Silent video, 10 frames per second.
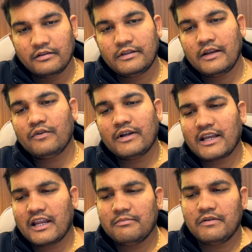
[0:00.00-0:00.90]
then
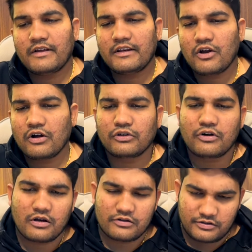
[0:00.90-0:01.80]
one can be very
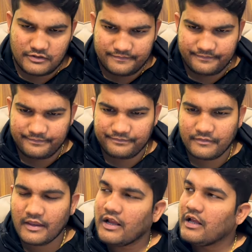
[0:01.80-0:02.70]
orthodox.
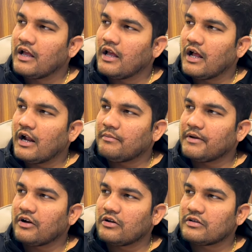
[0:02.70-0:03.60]
And
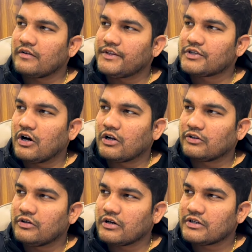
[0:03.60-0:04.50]
because of this
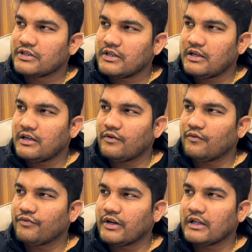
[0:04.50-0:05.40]
orthodoxy,
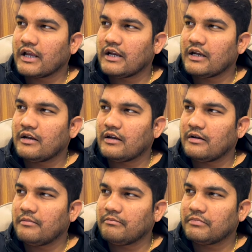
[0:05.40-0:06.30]
one can
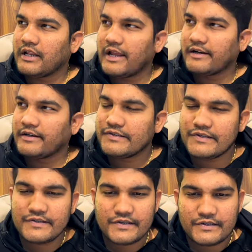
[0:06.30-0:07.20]
take
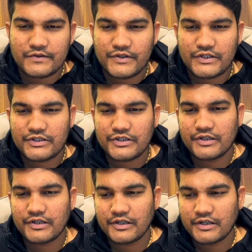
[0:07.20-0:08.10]
decisions which
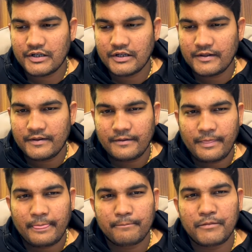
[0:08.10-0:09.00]

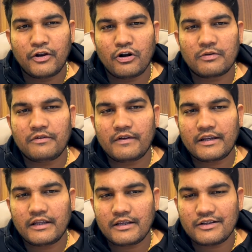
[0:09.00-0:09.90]
may not be
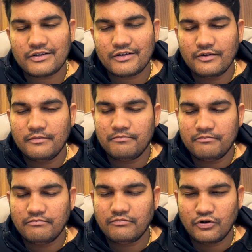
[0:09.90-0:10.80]
very
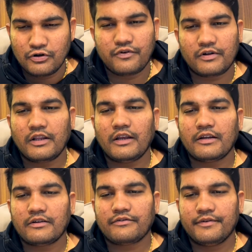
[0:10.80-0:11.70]
good for the
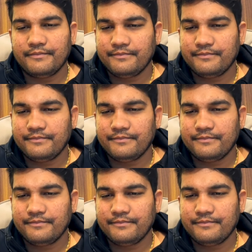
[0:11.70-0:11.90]
native.